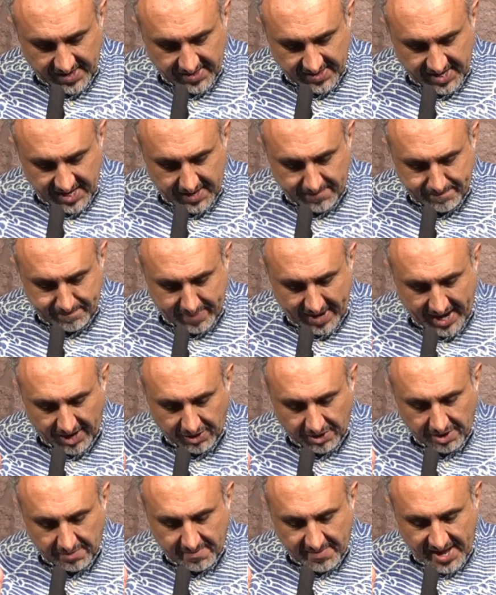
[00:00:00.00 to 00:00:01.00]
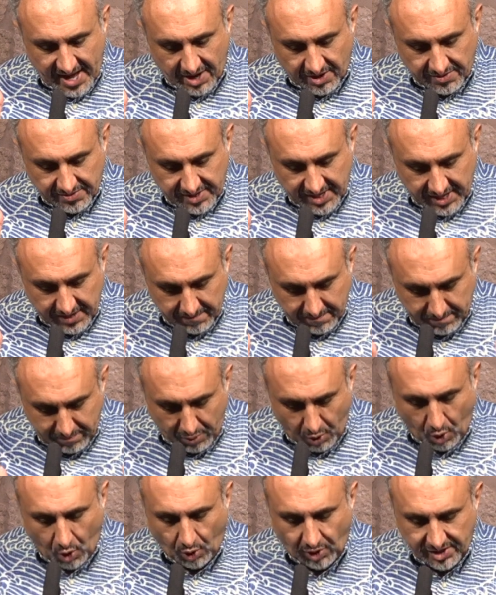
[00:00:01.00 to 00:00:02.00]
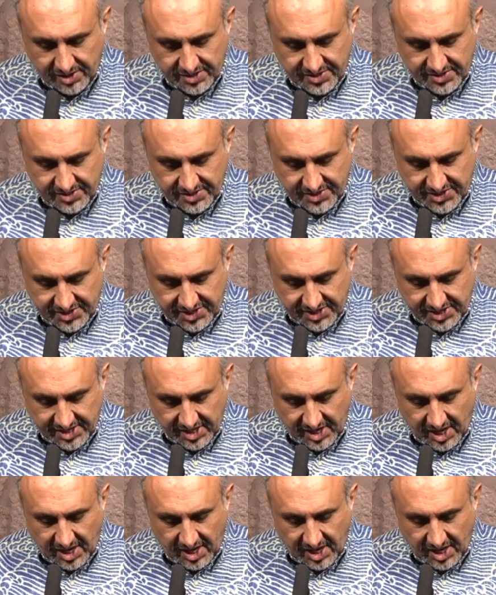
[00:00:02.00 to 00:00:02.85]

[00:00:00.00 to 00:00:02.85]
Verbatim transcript: the paramount importance